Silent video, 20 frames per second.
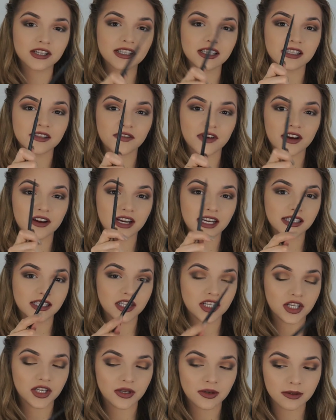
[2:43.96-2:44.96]
It's very easy
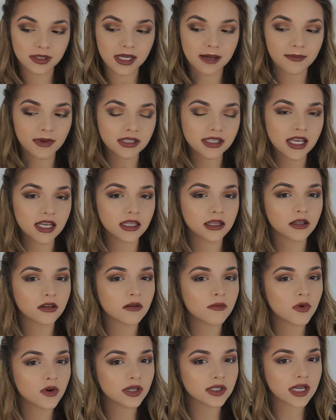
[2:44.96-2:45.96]
to use. It might take a
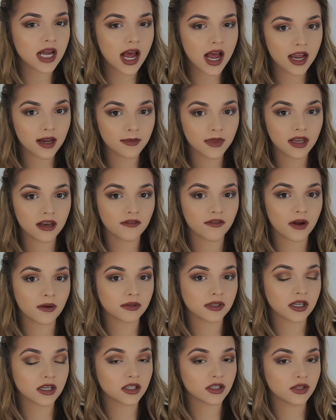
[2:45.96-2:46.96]
little more time than if I
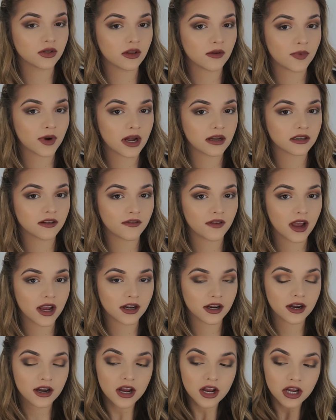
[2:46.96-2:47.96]
was going to do the Brow
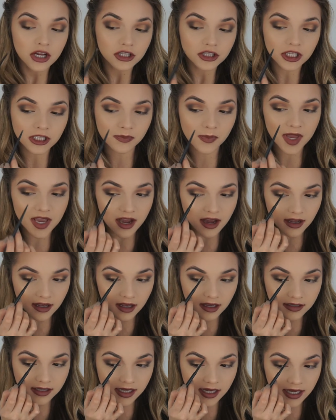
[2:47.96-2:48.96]
Definer, just
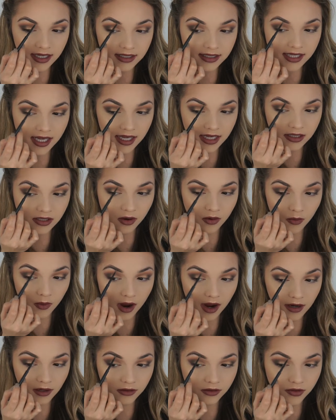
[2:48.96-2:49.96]
because it takes a
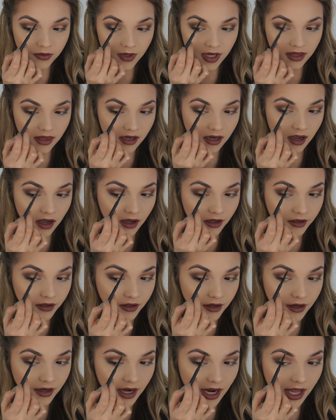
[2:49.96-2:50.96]
while to get the color
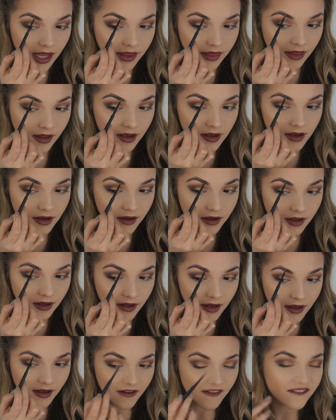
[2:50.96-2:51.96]
and the
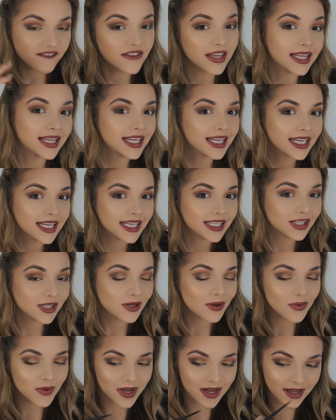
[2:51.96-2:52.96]
fillingness
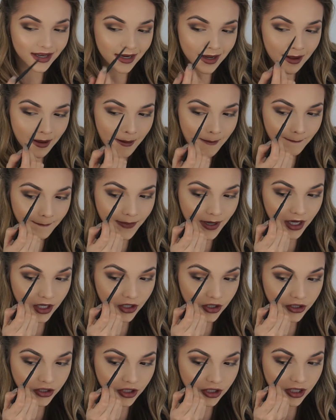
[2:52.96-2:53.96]
you want, but
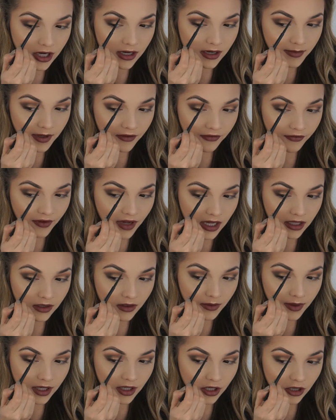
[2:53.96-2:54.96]
you're just going to be
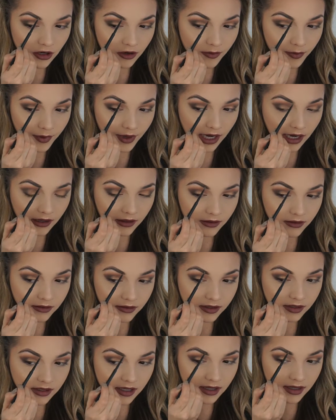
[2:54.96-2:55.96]
following your
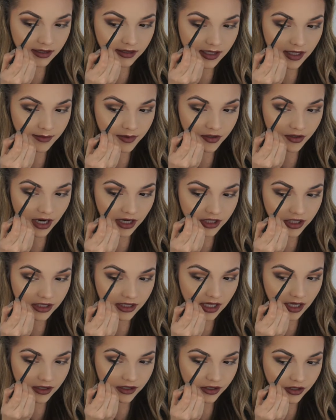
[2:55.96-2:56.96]
brows in the same directions
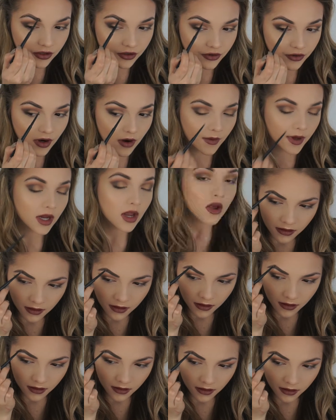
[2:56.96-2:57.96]
as they're growing.
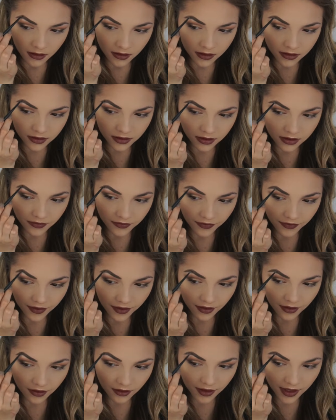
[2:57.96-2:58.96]
And just
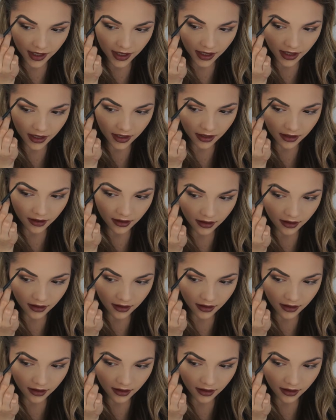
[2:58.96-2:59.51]
fill in,